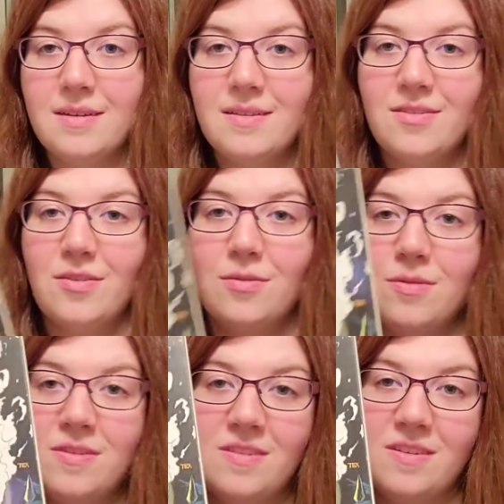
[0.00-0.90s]
So
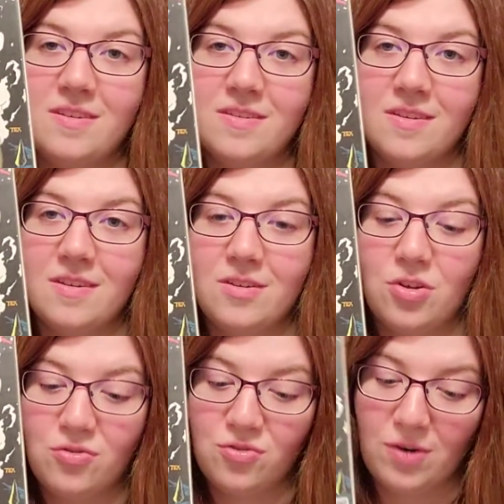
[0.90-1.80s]
this is
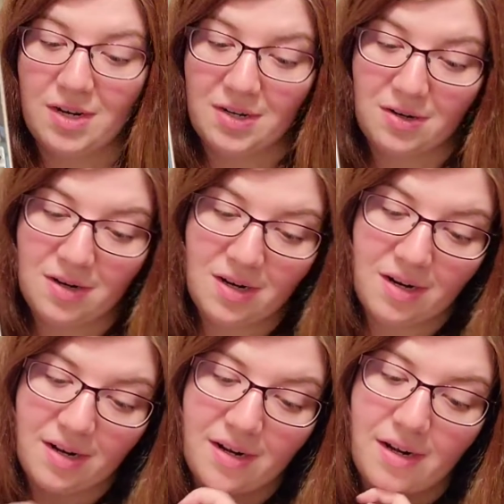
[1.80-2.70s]
Ghost Rider
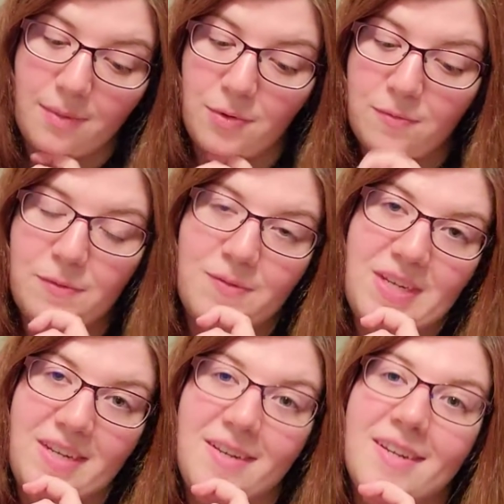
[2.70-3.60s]
number
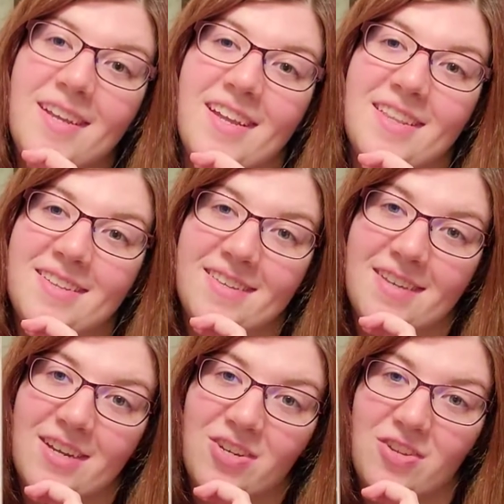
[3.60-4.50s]
15, and this is
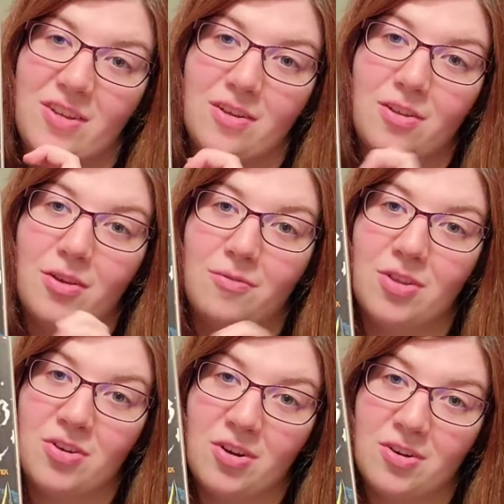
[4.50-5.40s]
actually a
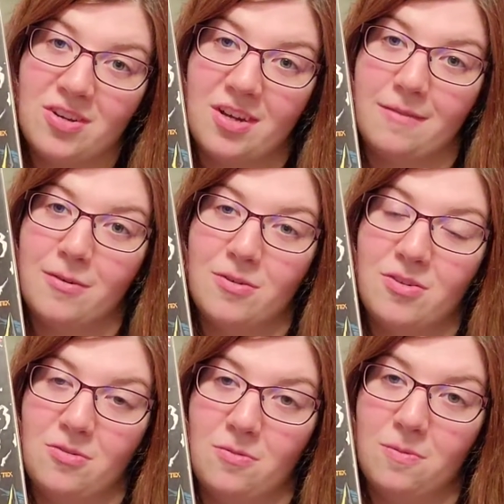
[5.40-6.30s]
glow-in-the-dark cover
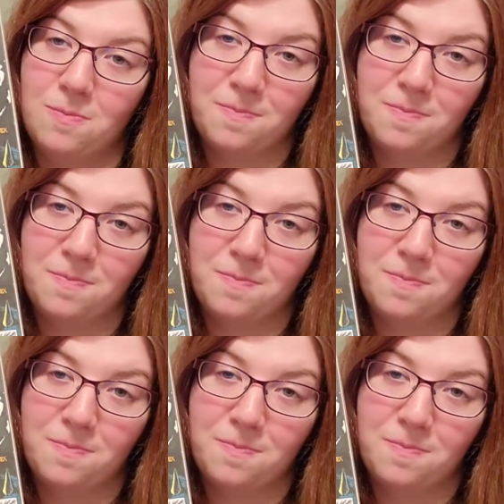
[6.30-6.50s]
too.